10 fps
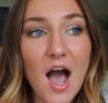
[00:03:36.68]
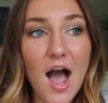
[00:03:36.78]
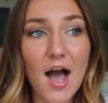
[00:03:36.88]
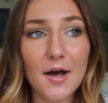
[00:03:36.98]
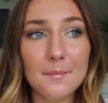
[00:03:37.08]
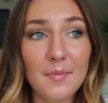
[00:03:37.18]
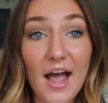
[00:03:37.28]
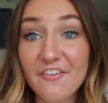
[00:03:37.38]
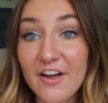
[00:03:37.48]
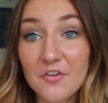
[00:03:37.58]

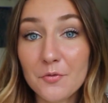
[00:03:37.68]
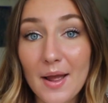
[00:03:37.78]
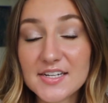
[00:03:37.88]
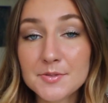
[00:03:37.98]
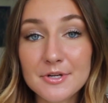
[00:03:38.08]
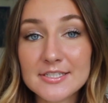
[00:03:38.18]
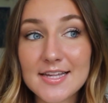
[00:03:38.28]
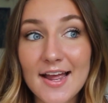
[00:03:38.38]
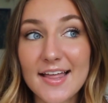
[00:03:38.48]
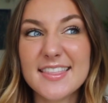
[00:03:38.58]
I found from my
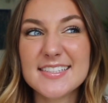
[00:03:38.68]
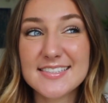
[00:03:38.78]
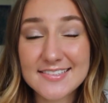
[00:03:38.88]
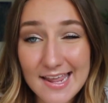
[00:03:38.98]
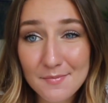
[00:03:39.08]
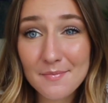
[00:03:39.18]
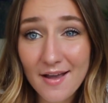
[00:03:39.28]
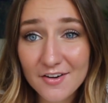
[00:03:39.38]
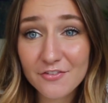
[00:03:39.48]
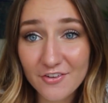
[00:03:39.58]
experience, I had the same
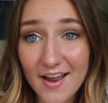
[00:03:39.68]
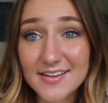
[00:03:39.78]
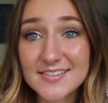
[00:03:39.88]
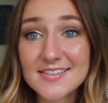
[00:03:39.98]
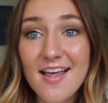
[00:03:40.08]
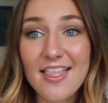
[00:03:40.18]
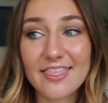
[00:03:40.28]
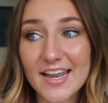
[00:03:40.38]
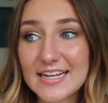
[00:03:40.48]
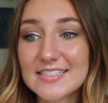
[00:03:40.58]
amount of friends
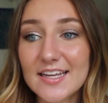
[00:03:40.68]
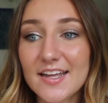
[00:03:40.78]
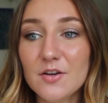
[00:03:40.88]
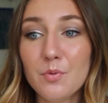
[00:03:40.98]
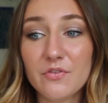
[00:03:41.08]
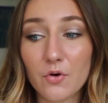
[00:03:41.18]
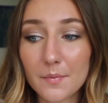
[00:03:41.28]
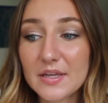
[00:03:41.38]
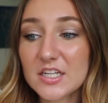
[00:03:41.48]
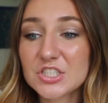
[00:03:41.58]
that I did
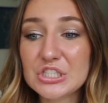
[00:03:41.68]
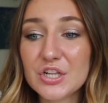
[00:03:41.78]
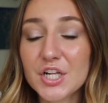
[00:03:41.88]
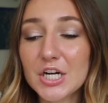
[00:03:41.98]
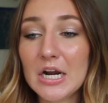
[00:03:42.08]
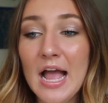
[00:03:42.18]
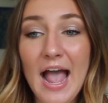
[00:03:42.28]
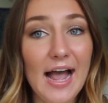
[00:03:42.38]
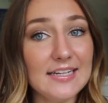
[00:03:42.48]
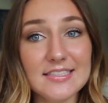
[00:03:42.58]
before being a cheerleader
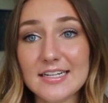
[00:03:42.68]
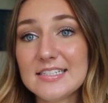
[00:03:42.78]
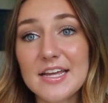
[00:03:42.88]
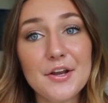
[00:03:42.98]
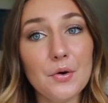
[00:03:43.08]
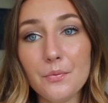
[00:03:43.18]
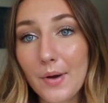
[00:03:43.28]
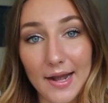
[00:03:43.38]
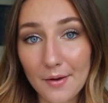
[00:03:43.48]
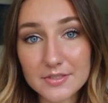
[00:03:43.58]
as I did
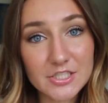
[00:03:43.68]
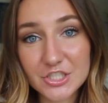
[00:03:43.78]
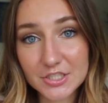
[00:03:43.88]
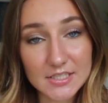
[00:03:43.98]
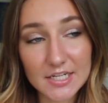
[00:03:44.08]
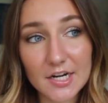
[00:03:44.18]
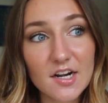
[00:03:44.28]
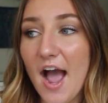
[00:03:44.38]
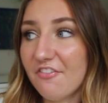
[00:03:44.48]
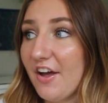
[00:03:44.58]
when I was a
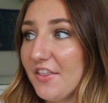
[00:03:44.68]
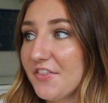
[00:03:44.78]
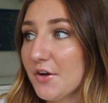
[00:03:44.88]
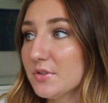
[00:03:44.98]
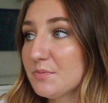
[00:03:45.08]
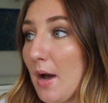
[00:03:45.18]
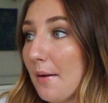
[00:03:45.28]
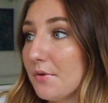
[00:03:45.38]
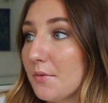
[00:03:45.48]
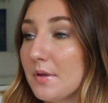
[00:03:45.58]
cheerleader. I found that there was
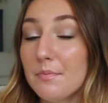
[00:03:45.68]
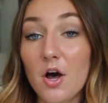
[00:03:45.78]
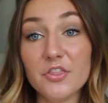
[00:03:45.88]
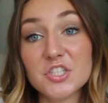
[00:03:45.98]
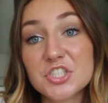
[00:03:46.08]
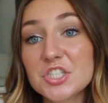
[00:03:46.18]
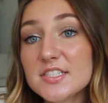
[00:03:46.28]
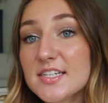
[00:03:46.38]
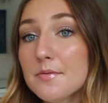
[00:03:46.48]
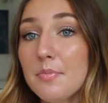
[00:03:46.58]
popular people on the cheer
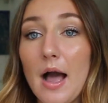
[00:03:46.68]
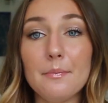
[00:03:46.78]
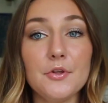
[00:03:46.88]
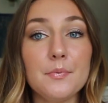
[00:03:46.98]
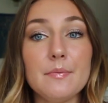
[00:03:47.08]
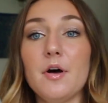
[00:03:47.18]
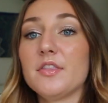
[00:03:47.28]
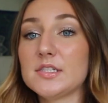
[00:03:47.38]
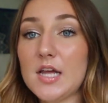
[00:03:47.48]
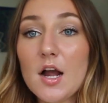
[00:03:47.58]
team, popular people
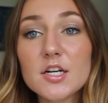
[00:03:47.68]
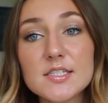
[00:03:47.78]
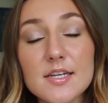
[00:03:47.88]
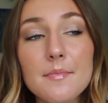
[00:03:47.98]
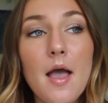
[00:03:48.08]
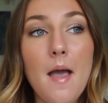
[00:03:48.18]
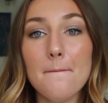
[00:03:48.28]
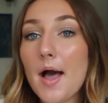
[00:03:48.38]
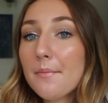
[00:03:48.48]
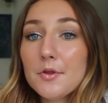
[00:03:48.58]
on the soccer team,
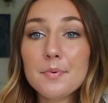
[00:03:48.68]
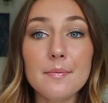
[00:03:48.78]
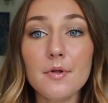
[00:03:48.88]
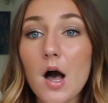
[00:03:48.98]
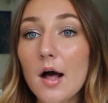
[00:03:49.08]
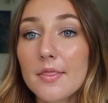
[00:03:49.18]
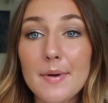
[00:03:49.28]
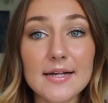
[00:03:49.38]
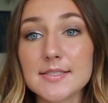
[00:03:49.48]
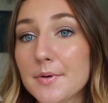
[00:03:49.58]
popular people on the
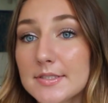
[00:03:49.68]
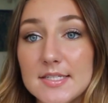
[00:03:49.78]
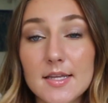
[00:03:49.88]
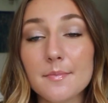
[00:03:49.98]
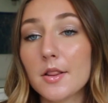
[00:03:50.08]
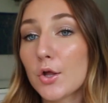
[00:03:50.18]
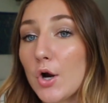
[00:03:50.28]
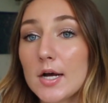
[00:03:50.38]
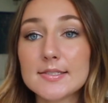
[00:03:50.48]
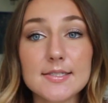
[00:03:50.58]
basketball team,
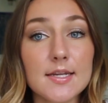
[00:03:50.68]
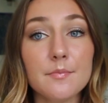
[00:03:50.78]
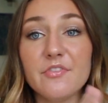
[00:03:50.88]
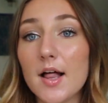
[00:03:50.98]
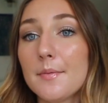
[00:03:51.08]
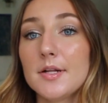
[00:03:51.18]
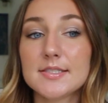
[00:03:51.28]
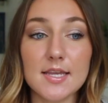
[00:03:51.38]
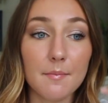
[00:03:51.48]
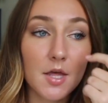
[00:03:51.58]
lacrosse team, volleyball
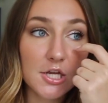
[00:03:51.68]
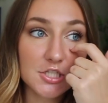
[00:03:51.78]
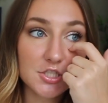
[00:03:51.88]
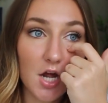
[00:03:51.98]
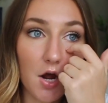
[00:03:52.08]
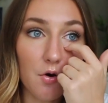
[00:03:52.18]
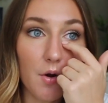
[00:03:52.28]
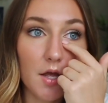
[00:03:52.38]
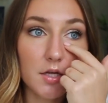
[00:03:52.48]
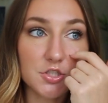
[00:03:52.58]
team.
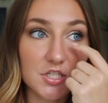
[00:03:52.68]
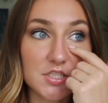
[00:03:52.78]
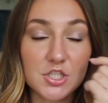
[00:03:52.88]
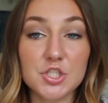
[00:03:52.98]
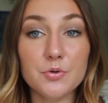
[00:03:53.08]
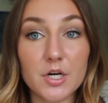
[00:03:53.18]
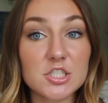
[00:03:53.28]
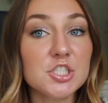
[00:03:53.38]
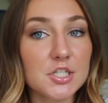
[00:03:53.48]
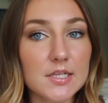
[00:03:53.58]
So just because you were
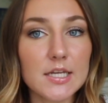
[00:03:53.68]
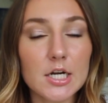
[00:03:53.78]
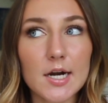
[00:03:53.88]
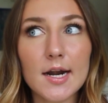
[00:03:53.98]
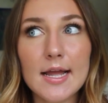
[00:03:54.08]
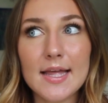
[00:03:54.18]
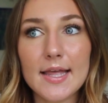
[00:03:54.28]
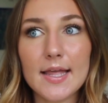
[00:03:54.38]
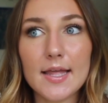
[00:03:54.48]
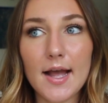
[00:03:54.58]
a cheerleader
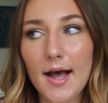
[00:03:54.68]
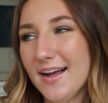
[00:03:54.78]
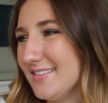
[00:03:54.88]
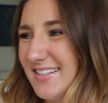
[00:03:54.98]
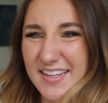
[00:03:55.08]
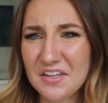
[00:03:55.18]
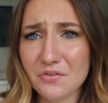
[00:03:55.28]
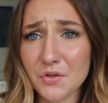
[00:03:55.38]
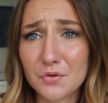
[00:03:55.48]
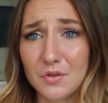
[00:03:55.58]
didn't
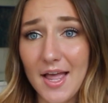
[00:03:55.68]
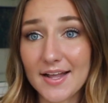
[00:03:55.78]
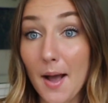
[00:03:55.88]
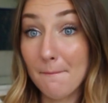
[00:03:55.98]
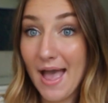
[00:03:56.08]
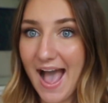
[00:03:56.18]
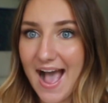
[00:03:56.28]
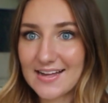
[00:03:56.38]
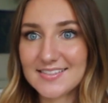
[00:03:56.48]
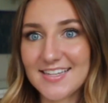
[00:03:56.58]
give you like a
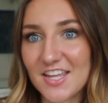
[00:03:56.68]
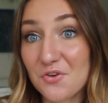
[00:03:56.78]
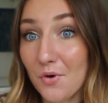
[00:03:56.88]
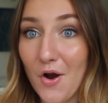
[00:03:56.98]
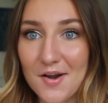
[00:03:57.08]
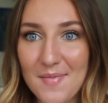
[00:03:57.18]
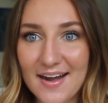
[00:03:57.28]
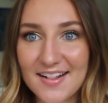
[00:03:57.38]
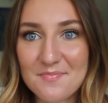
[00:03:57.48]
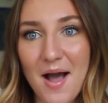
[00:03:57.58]
pass that you were
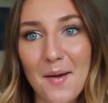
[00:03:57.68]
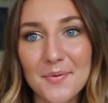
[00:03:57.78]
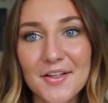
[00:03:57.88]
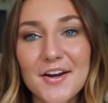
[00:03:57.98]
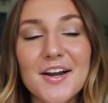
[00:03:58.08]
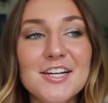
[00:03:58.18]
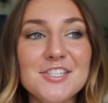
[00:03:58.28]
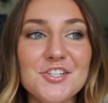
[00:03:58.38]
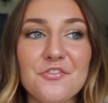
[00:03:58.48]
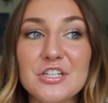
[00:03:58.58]
automatically popular.
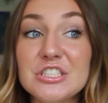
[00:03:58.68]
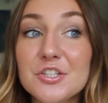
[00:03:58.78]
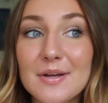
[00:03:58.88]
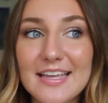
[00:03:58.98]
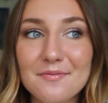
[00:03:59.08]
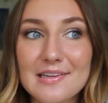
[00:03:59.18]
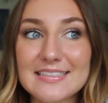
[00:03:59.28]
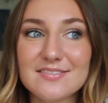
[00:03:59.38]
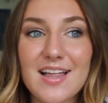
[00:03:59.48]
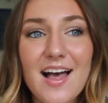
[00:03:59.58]
So if you're doing it
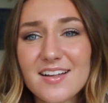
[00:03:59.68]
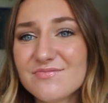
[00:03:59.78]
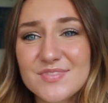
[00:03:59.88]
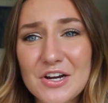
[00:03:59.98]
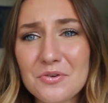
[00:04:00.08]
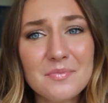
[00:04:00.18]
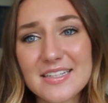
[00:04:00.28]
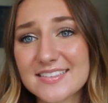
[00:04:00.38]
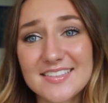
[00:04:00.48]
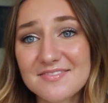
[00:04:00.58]
because of that, don't,
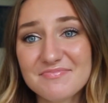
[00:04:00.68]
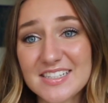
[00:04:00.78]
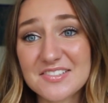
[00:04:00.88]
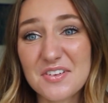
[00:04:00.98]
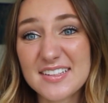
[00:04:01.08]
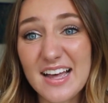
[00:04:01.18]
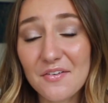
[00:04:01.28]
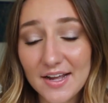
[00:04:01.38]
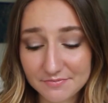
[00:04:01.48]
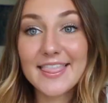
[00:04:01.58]
because it doesn't work
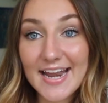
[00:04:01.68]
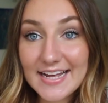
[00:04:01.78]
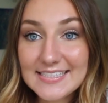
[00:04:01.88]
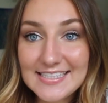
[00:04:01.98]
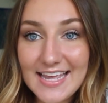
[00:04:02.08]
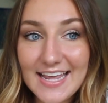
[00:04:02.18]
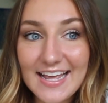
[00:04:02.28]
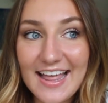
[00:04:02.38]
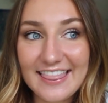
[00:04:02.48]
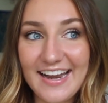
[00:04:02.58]
that way. The next
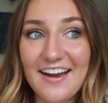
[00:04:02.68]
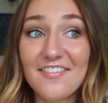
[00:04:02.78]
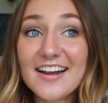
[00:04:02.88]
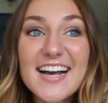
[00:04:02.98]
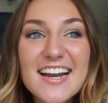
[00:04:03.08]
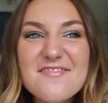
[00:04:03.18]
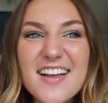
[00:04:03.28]
thing that I already kind of